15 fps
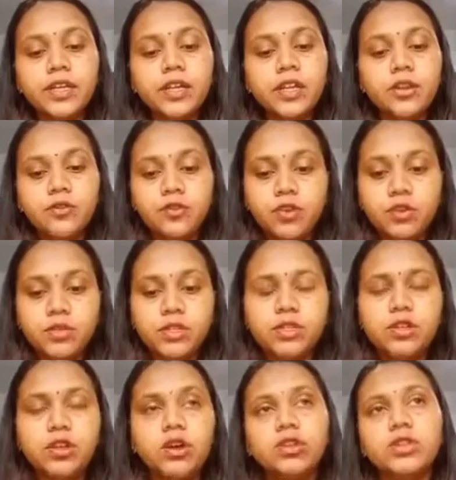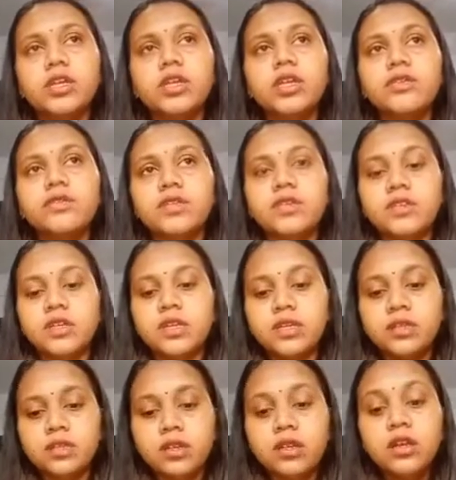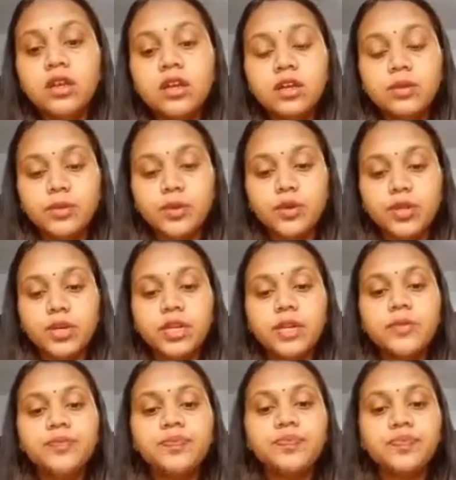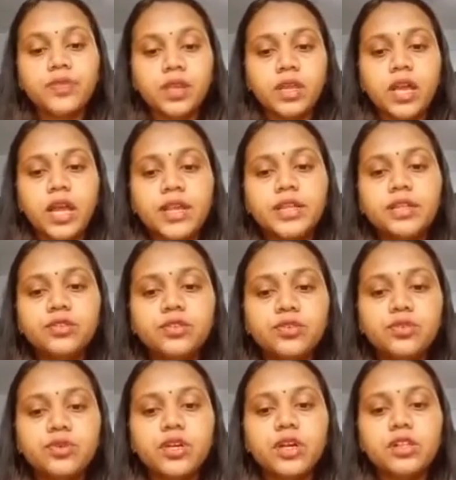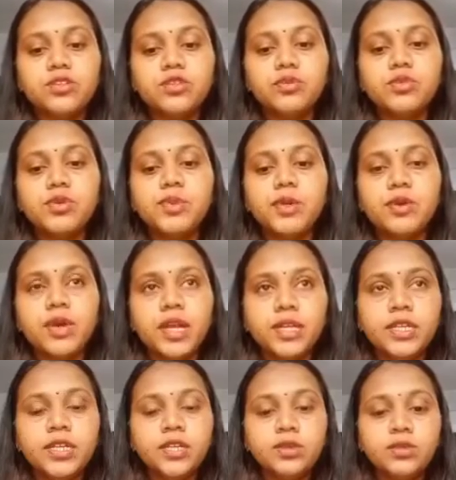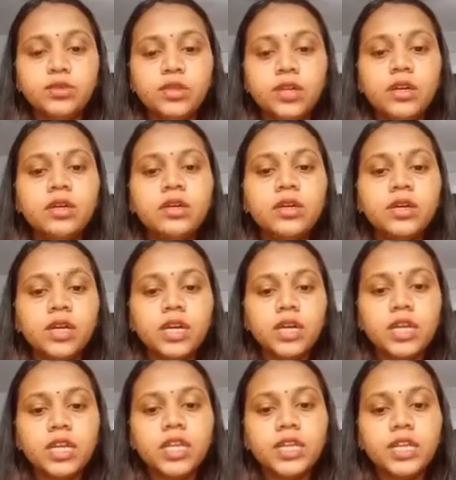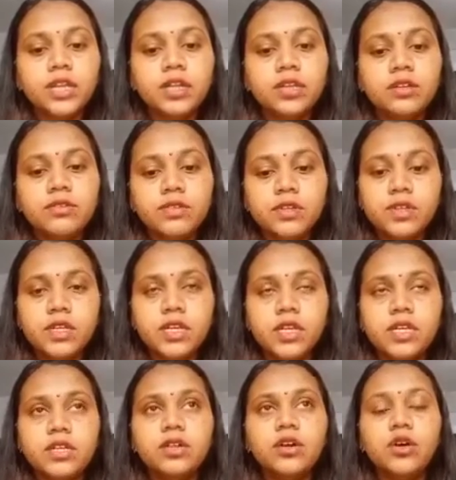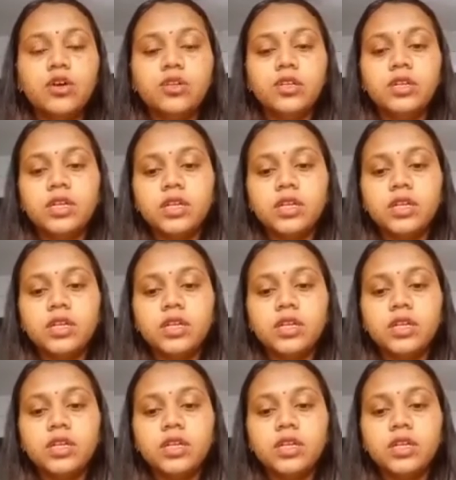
information on the investigational product. Guidance should also be provided to the clinical investigator on the